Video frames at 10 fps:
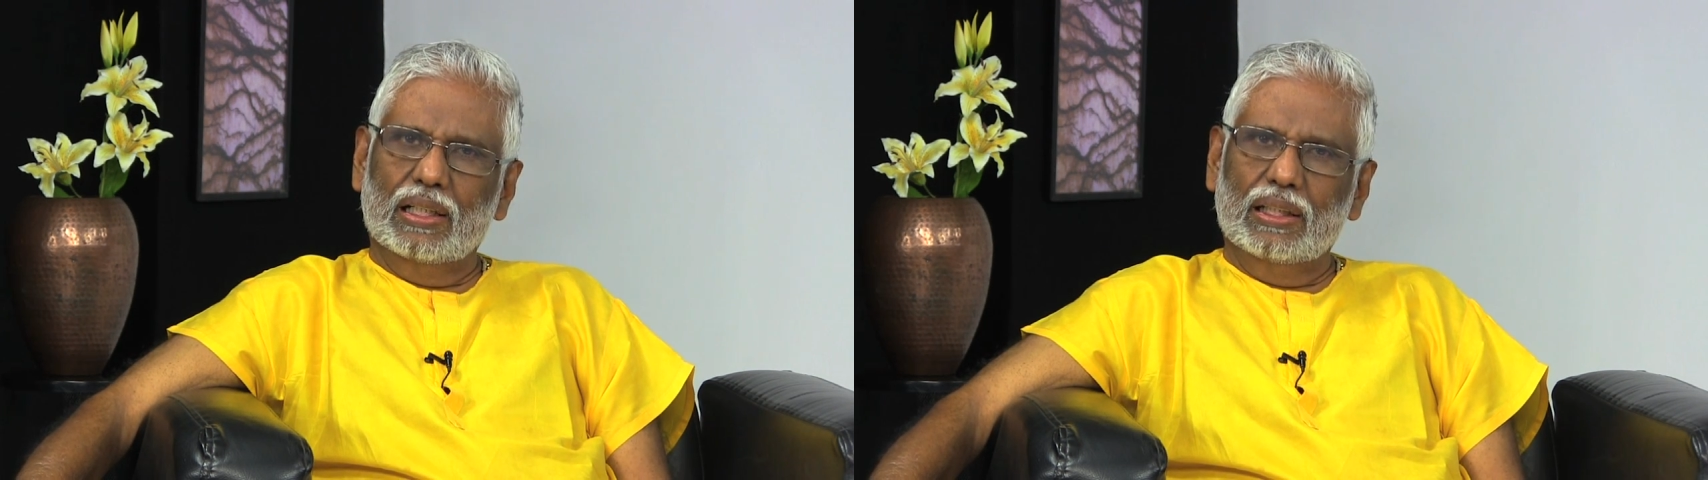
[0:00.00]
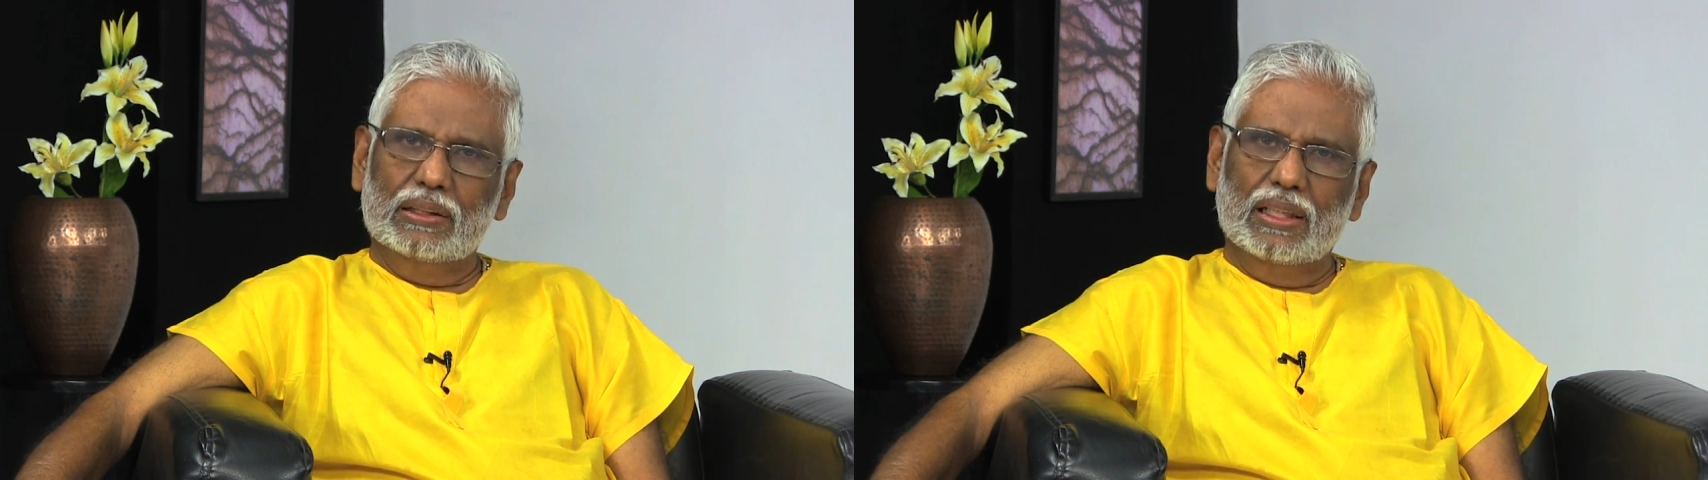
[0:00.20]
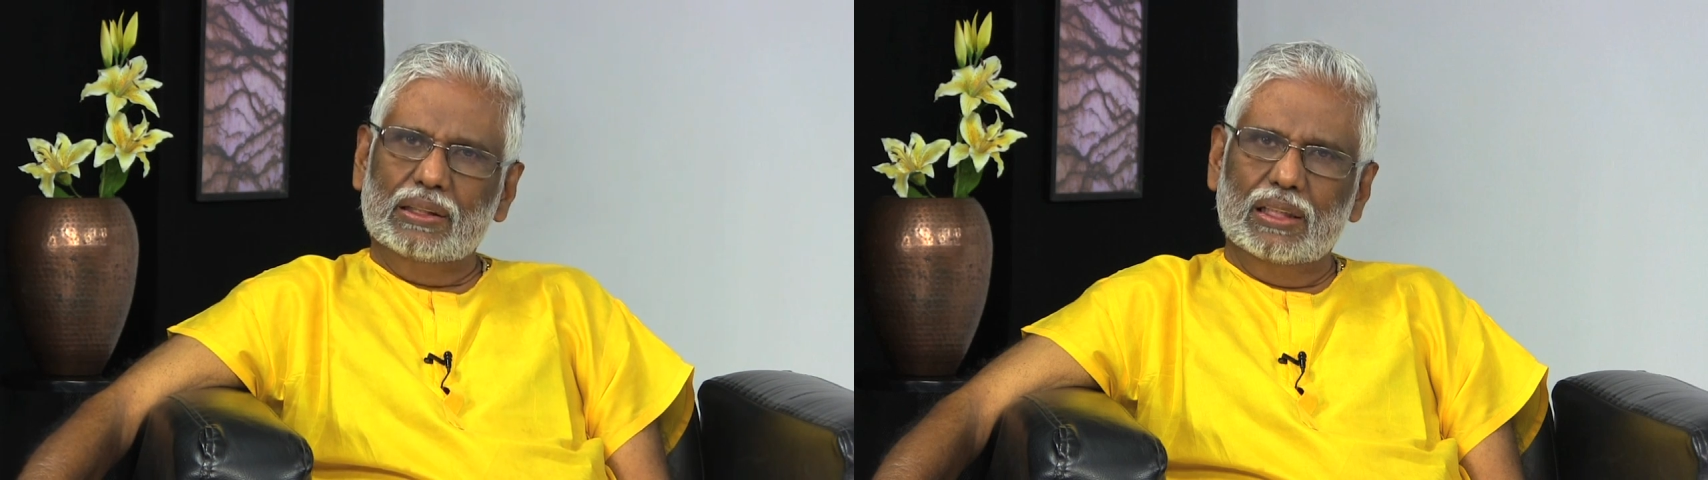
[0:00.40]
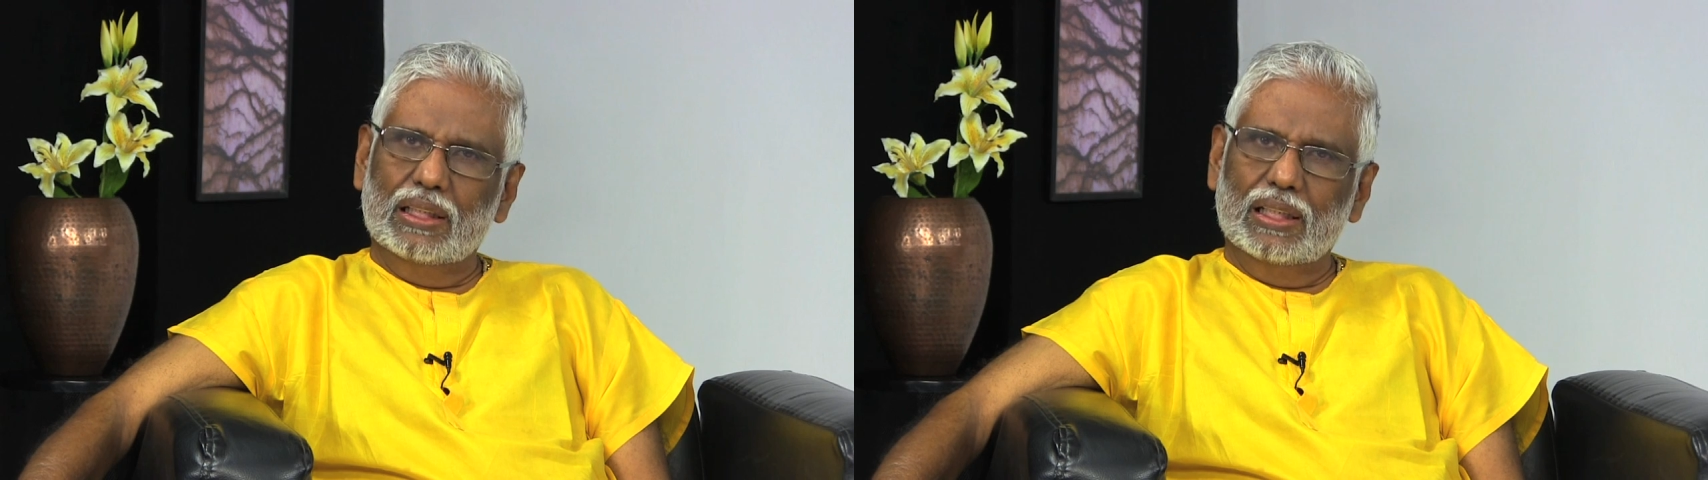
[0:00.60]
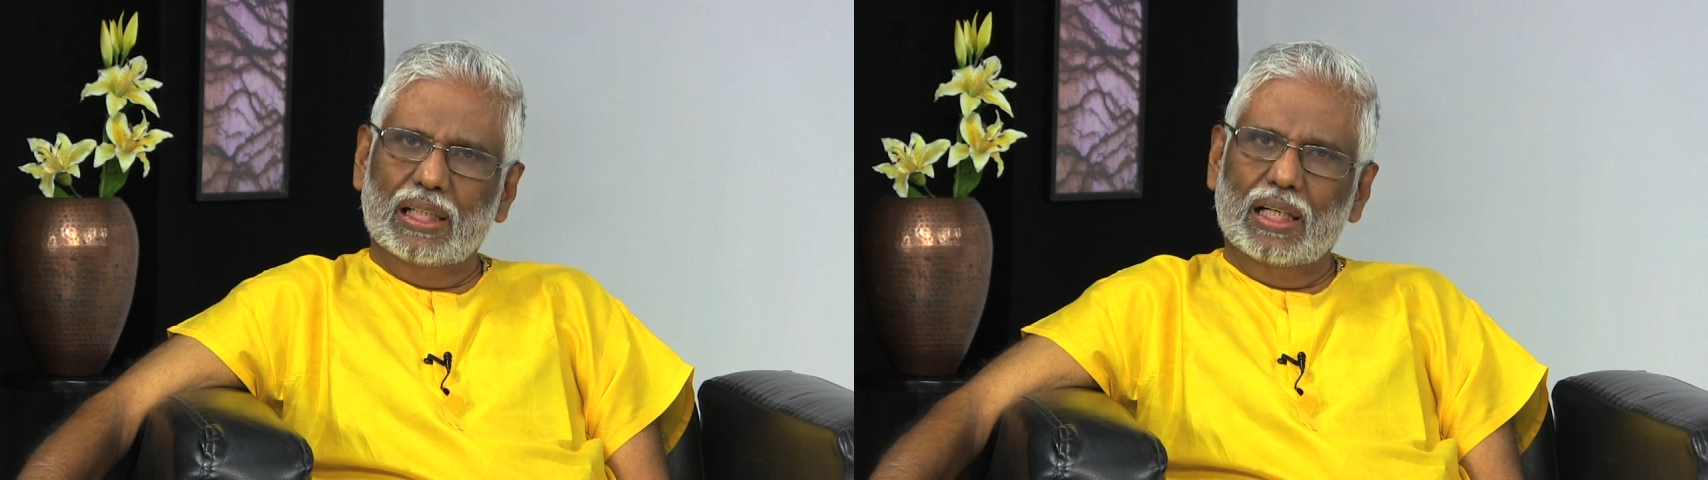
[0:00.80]
This
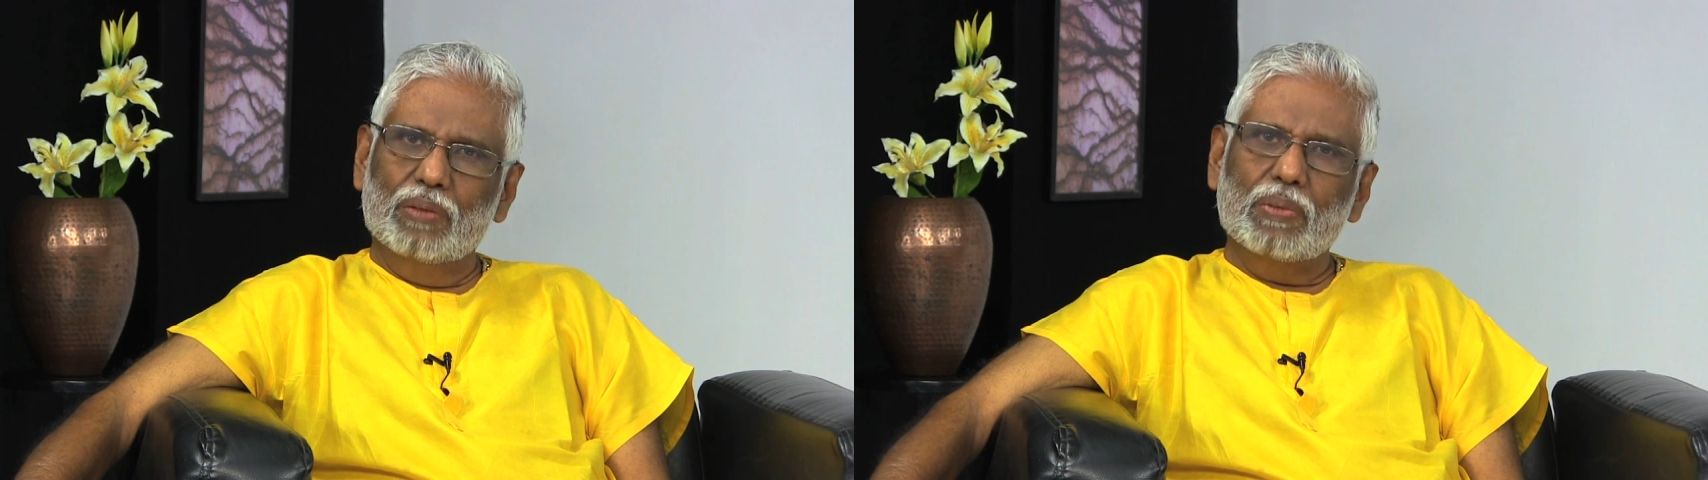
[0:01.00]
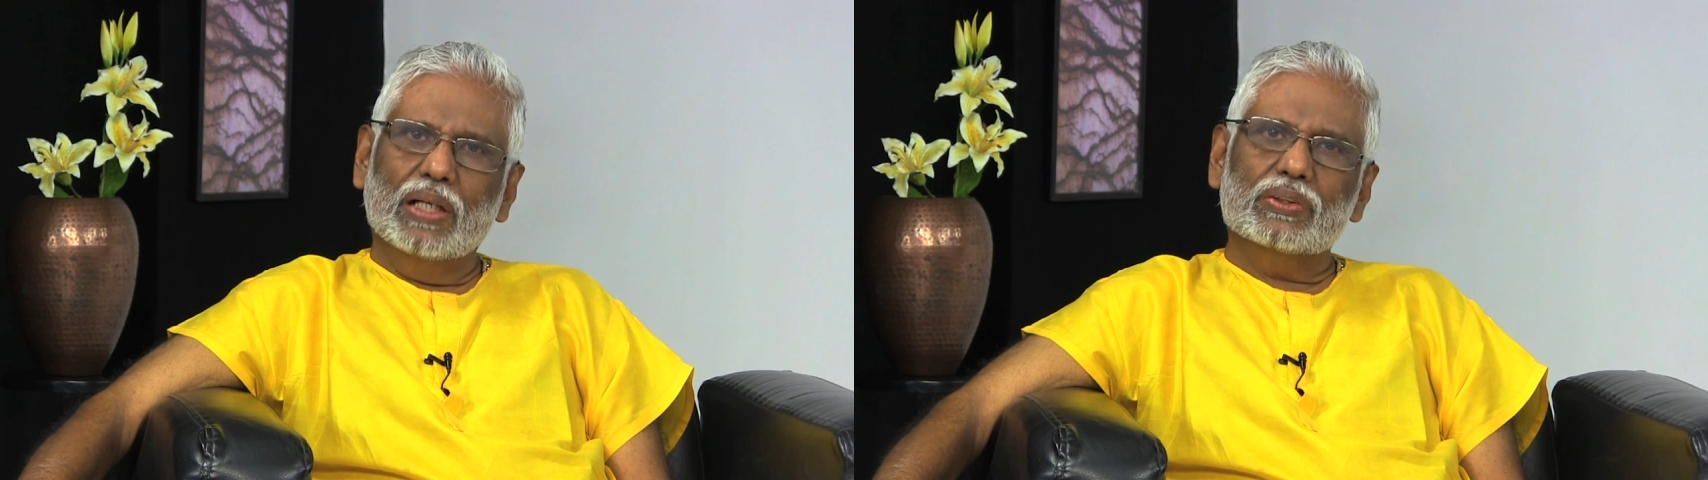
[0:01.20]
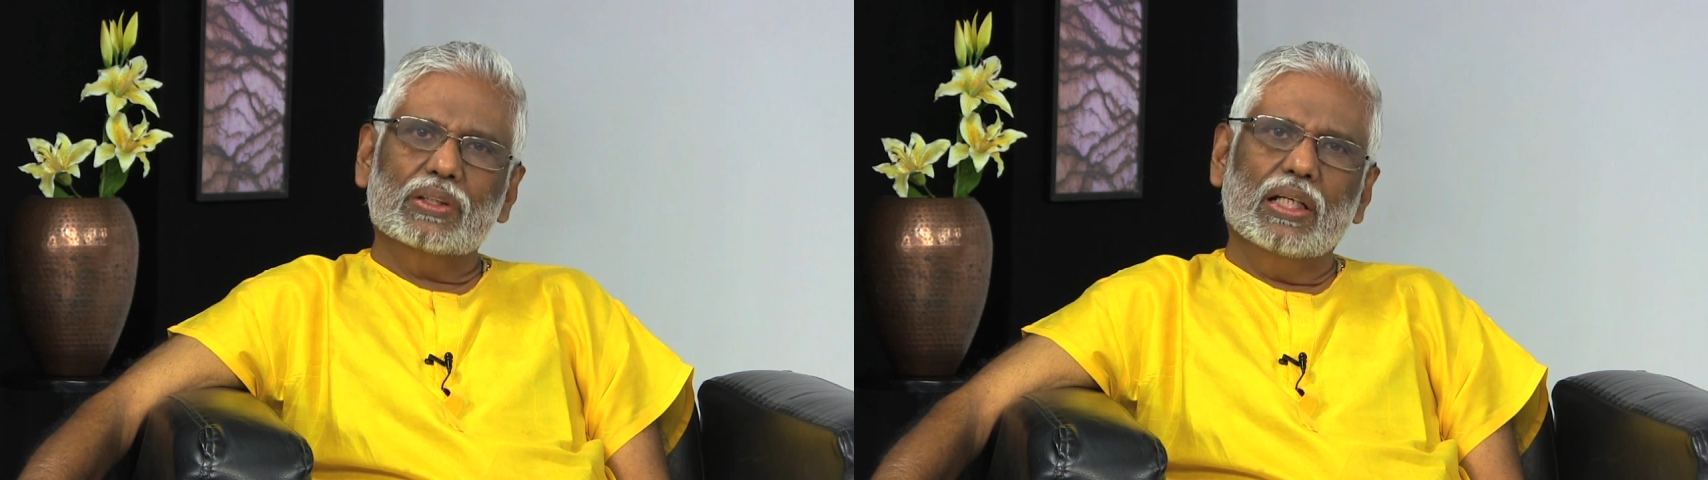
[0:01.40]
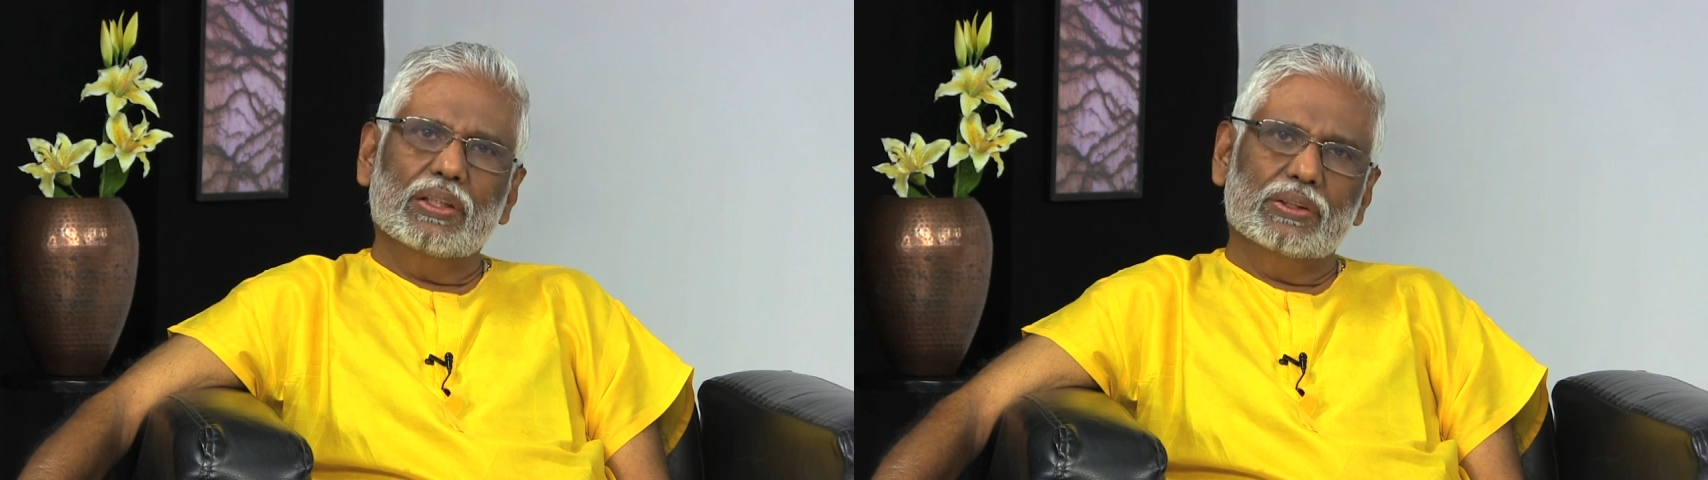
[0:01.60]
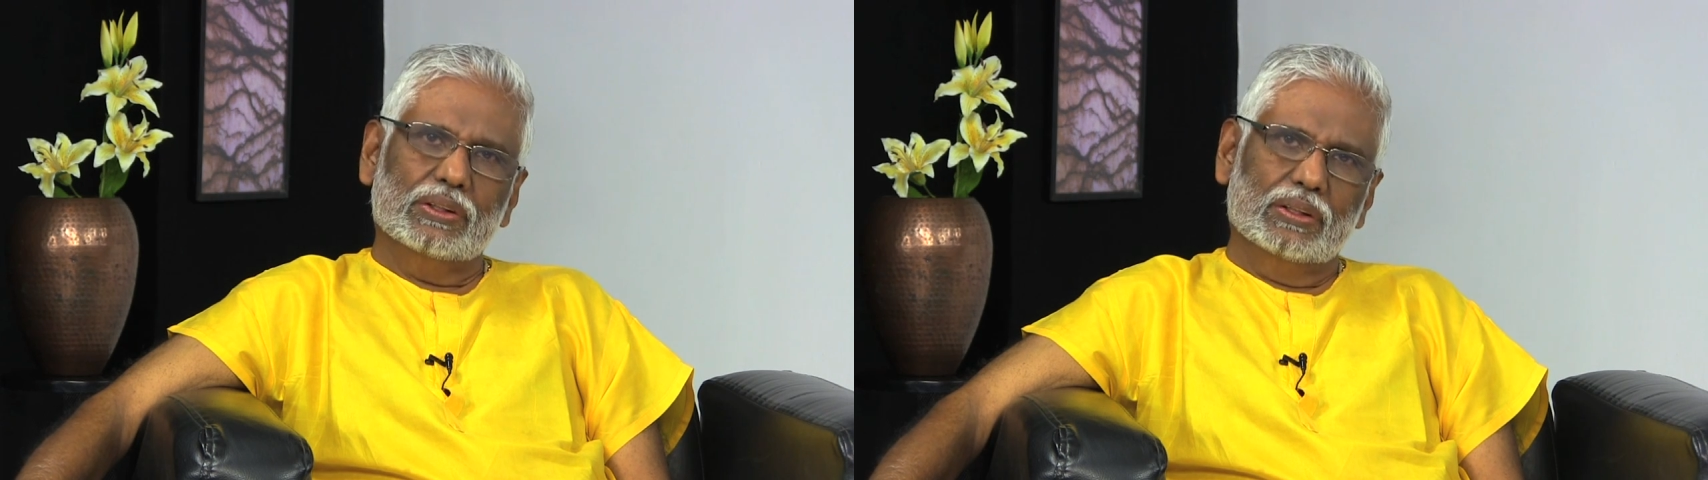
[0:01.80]
doesn't really make
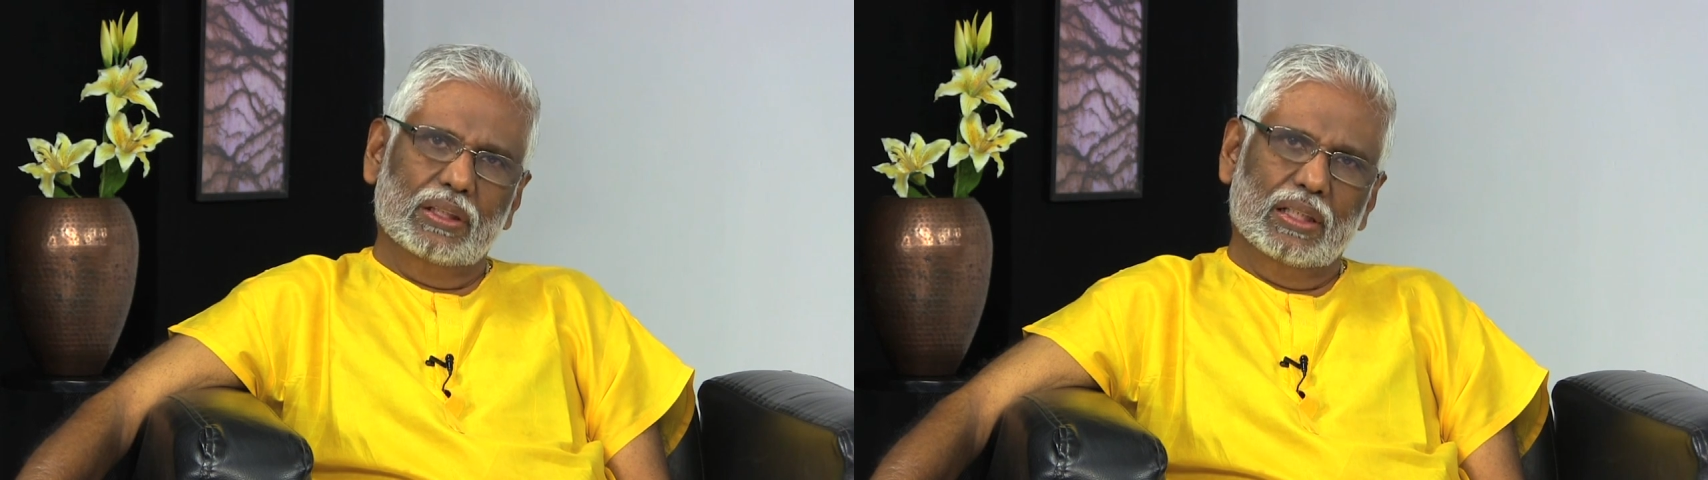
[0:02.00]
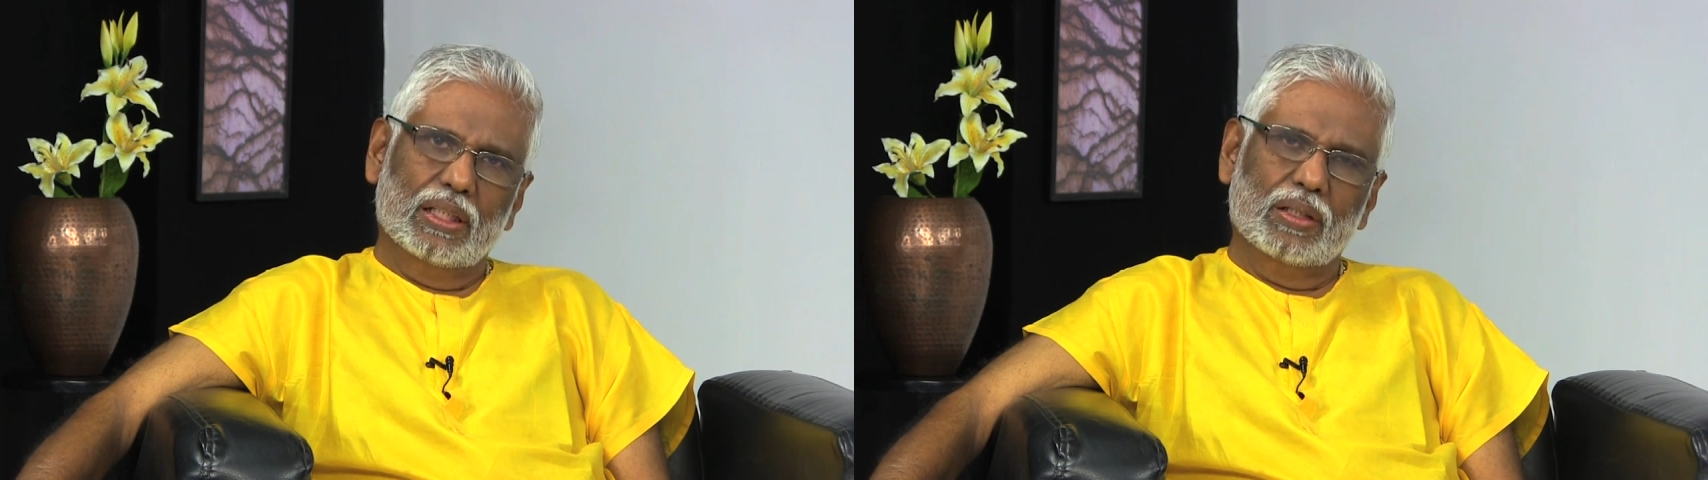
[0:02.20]
sense,